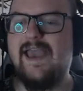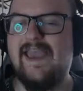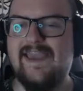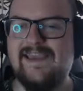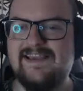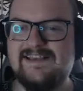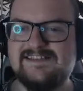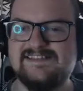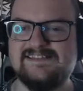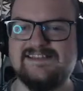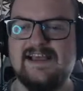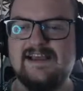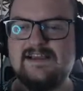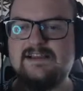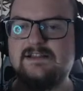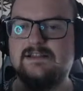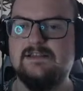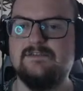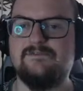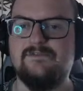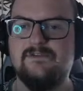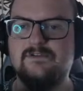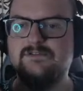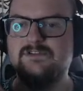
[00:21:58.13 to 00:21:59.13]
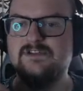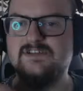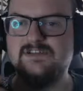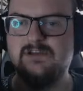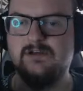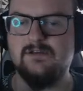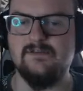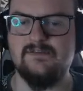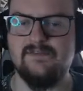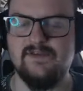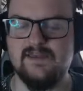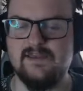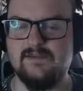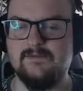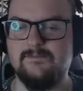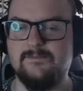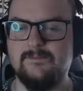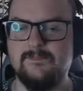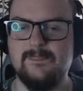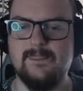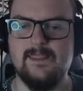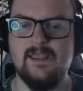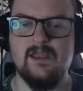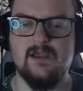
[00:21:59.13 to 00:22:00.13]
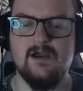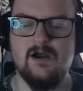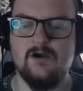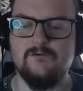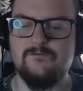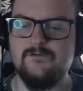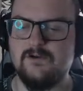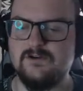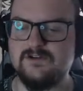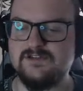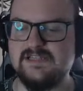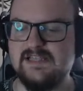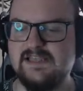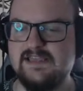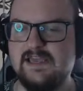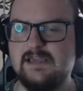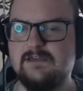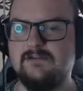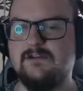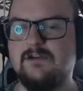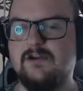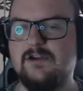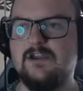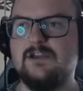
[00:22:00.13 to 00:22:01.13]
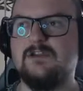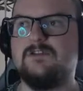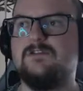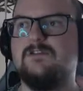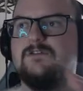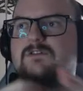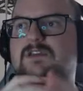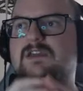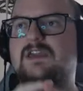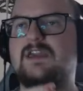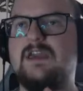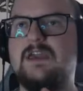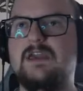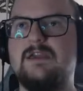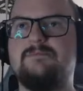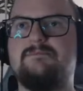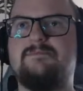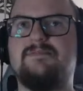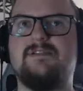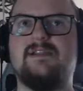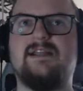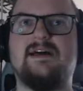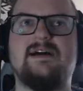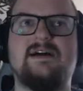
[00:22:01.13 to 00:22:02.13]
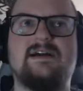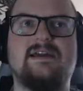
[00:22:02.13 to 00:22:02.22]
exactly for this whole thing. Of course, like I'm going to keep